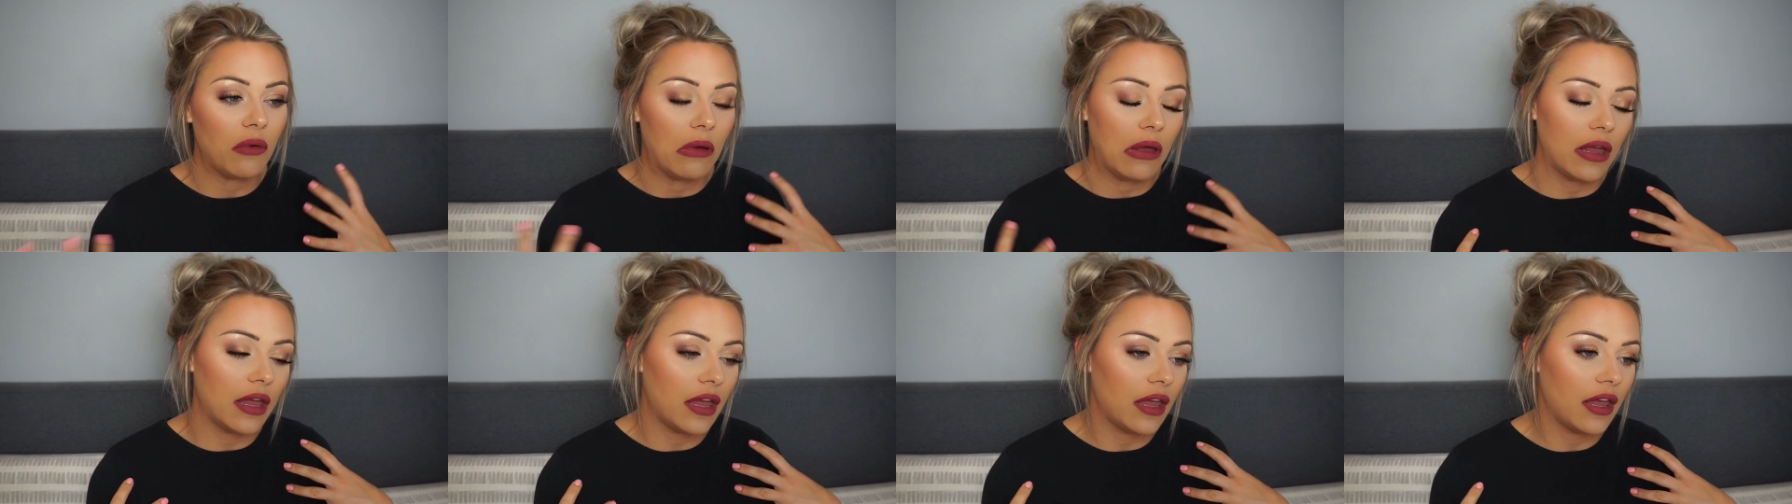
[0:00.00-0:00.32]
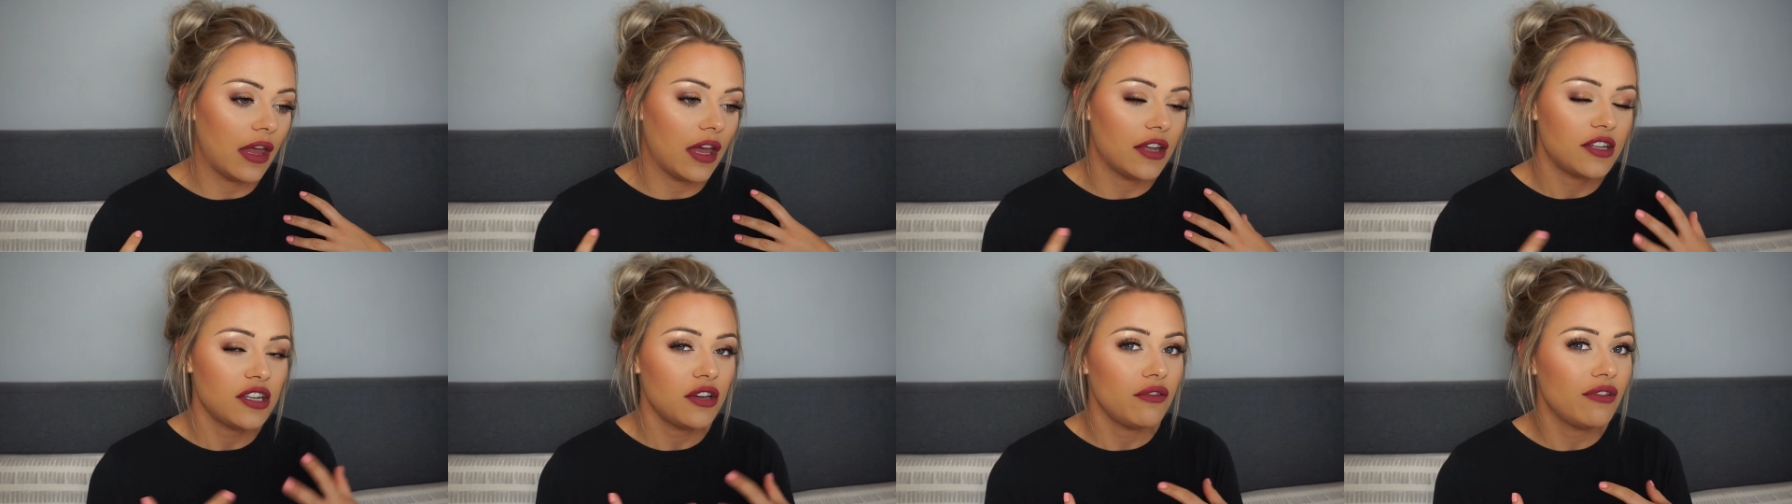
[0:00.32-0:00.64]

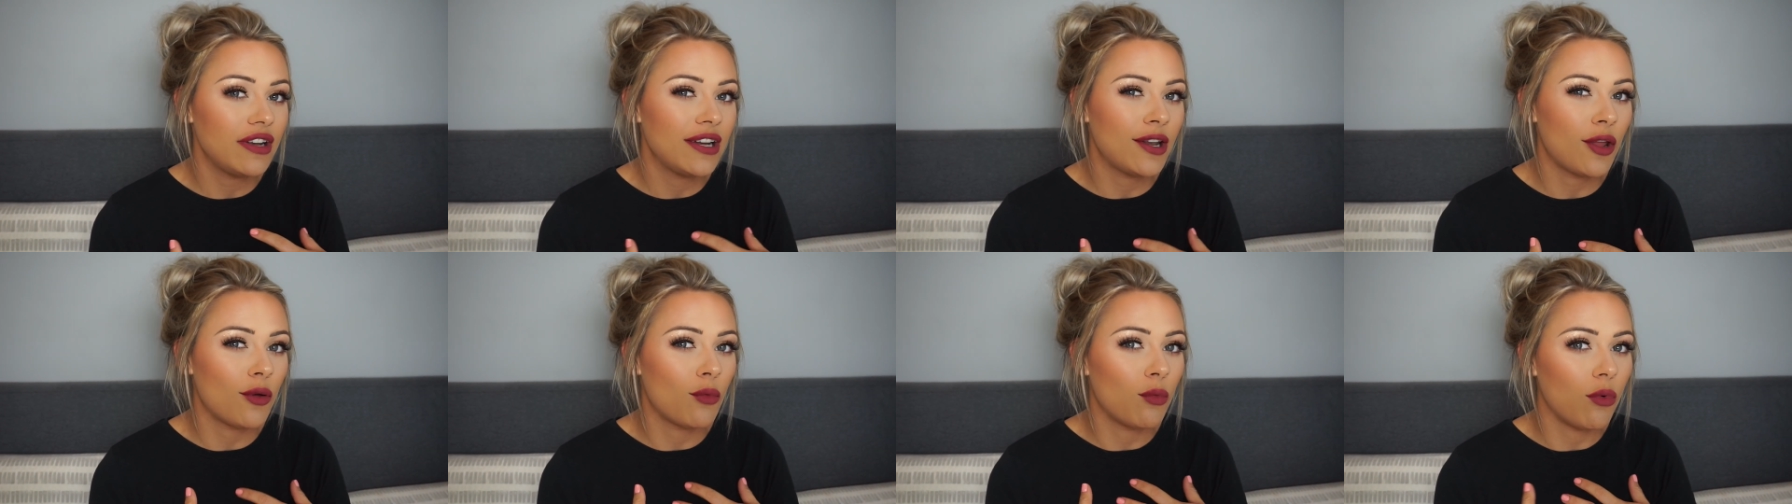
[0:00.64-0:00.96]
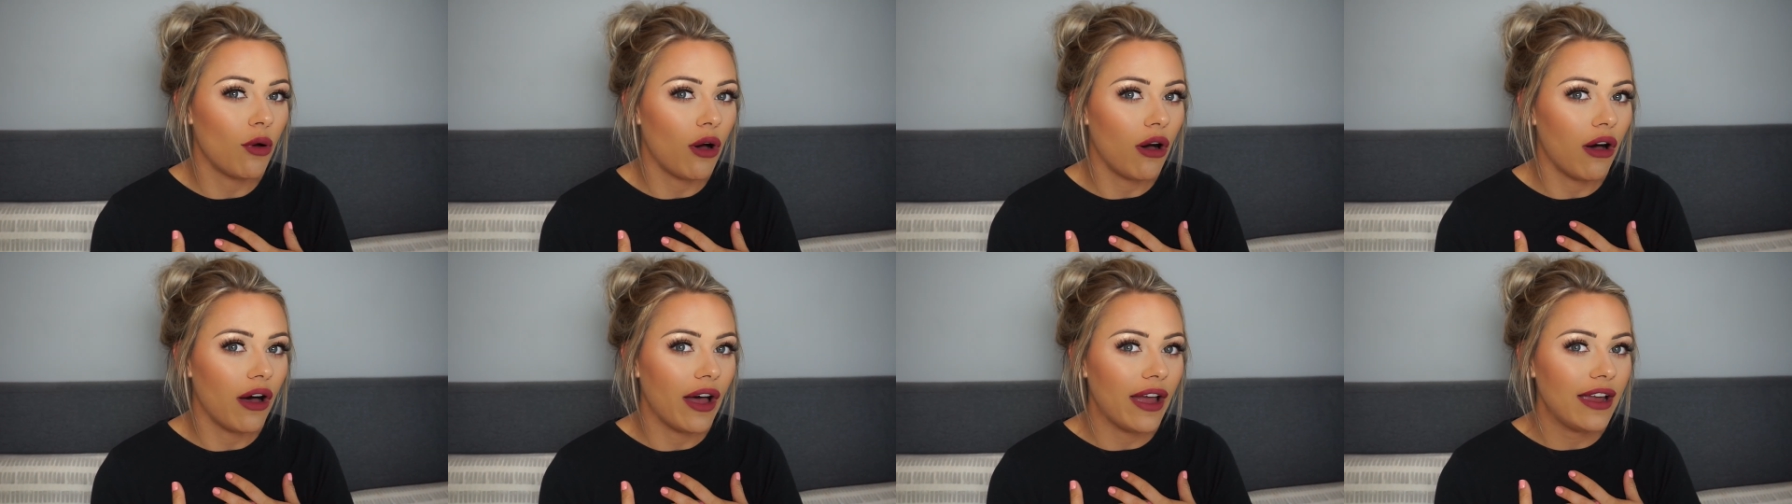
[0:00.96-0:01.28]
I don't really know
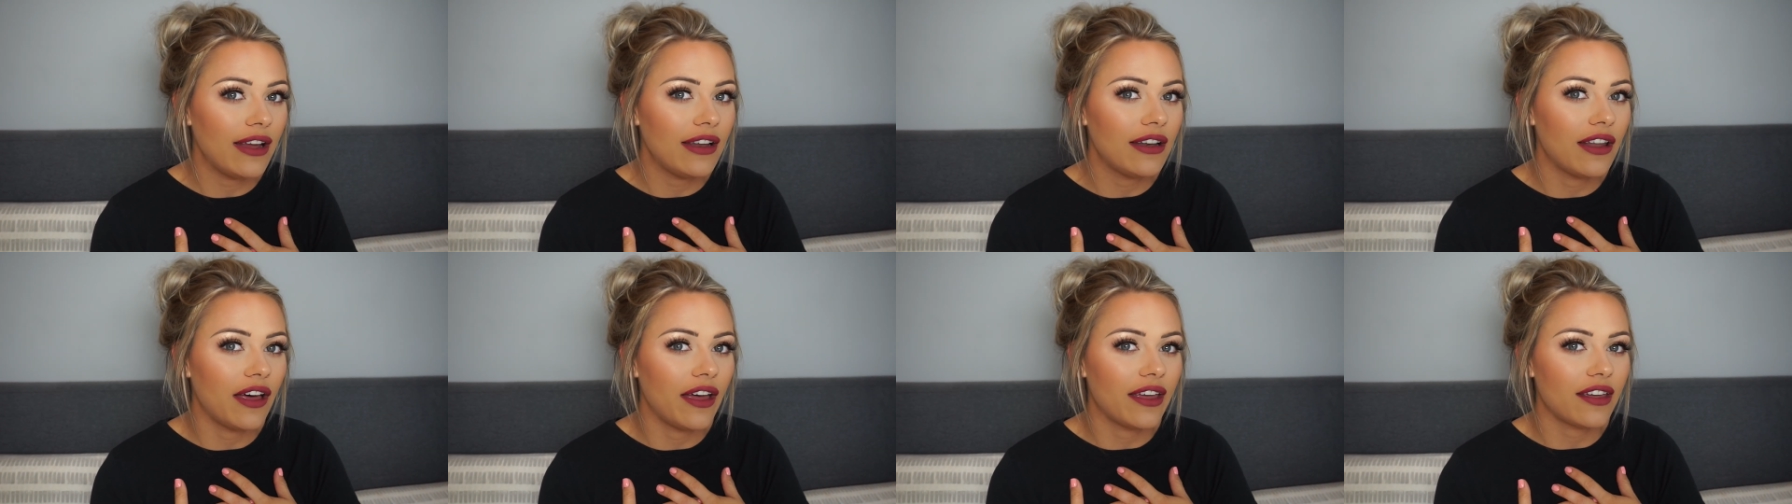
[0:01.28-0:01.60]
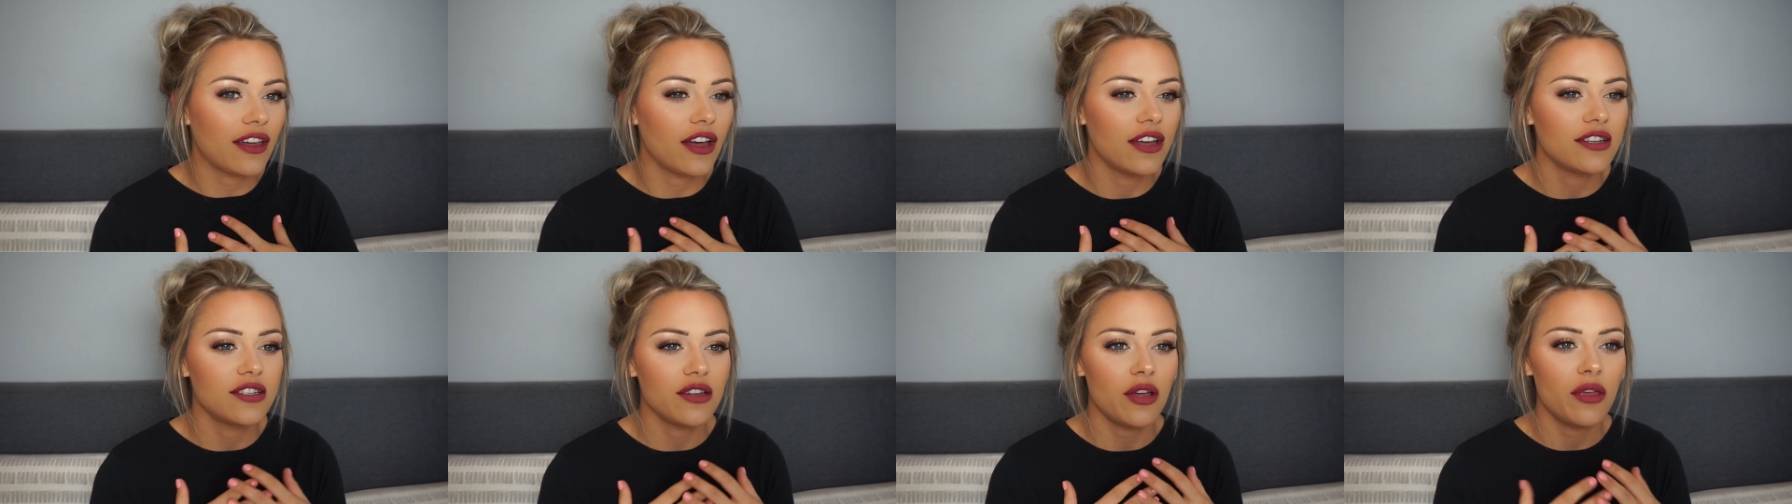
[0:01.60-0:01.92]
why.
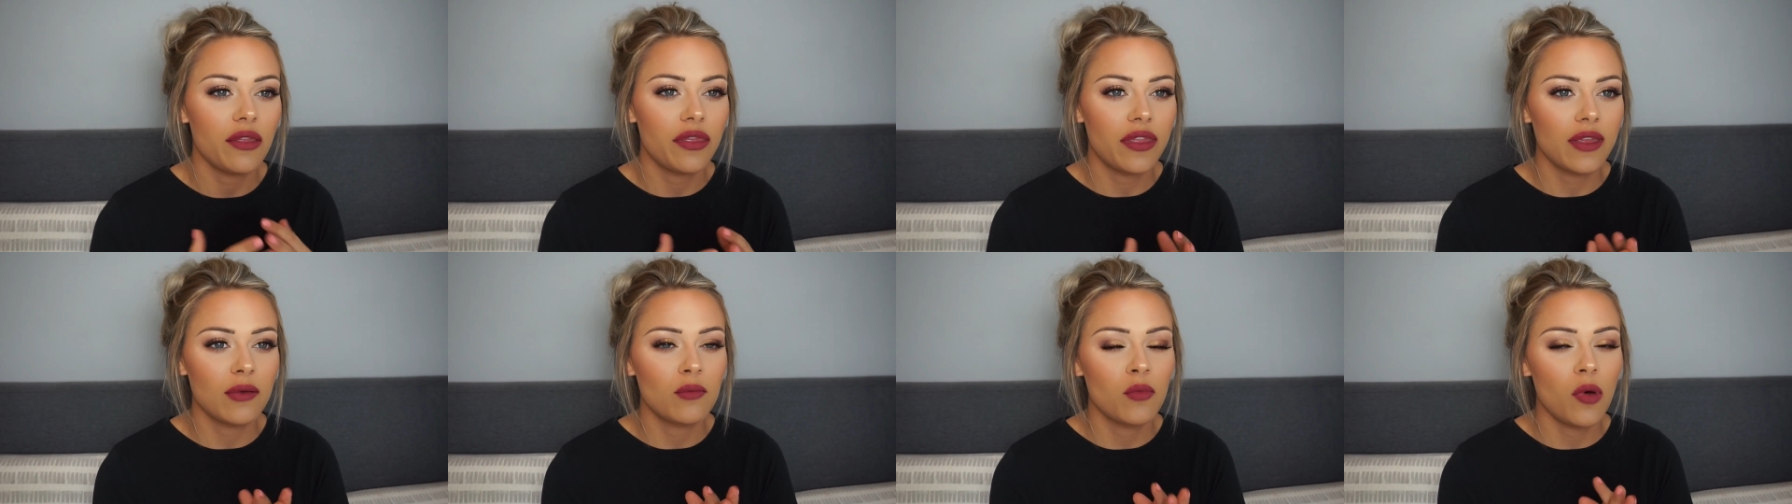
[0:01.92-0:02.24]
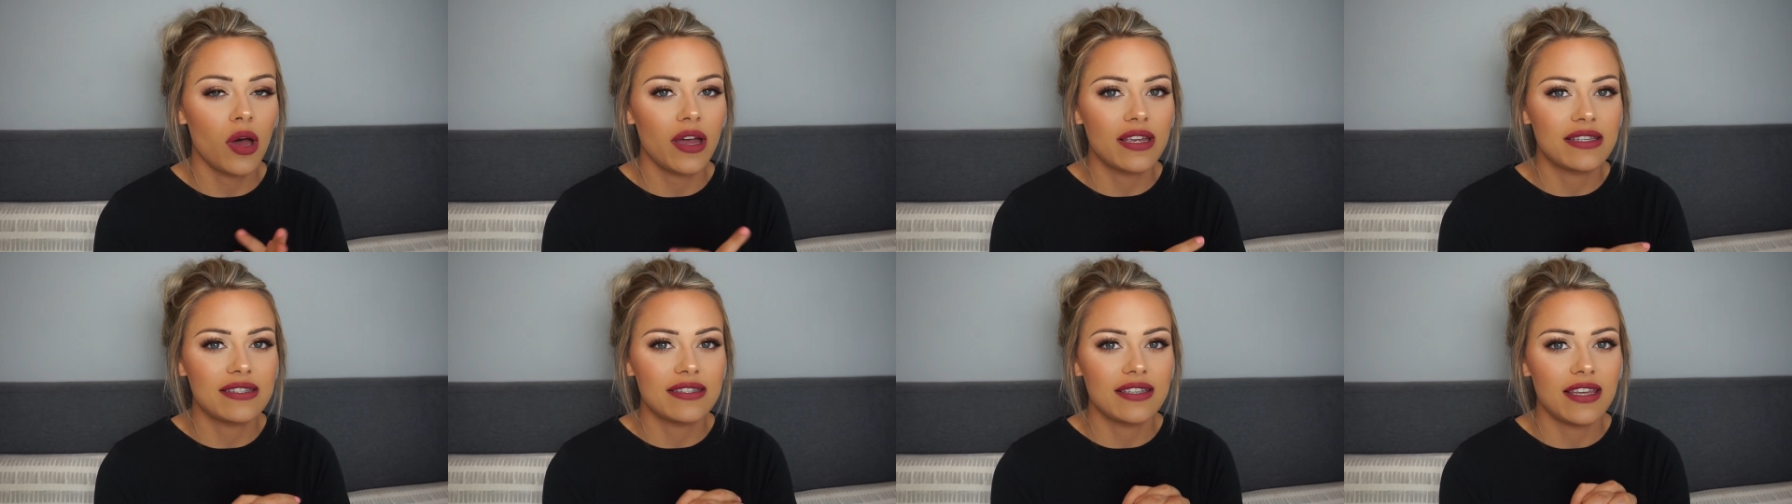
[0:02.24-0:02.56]
Like, I don't think
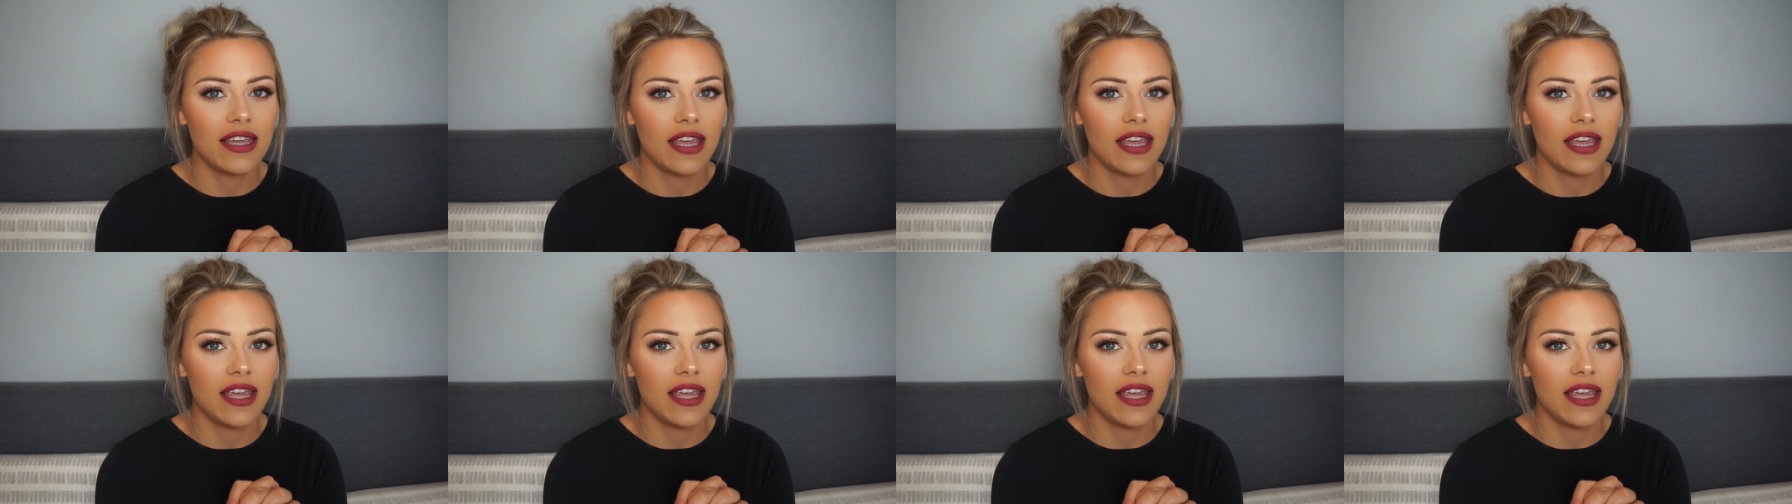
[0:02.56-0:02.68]
I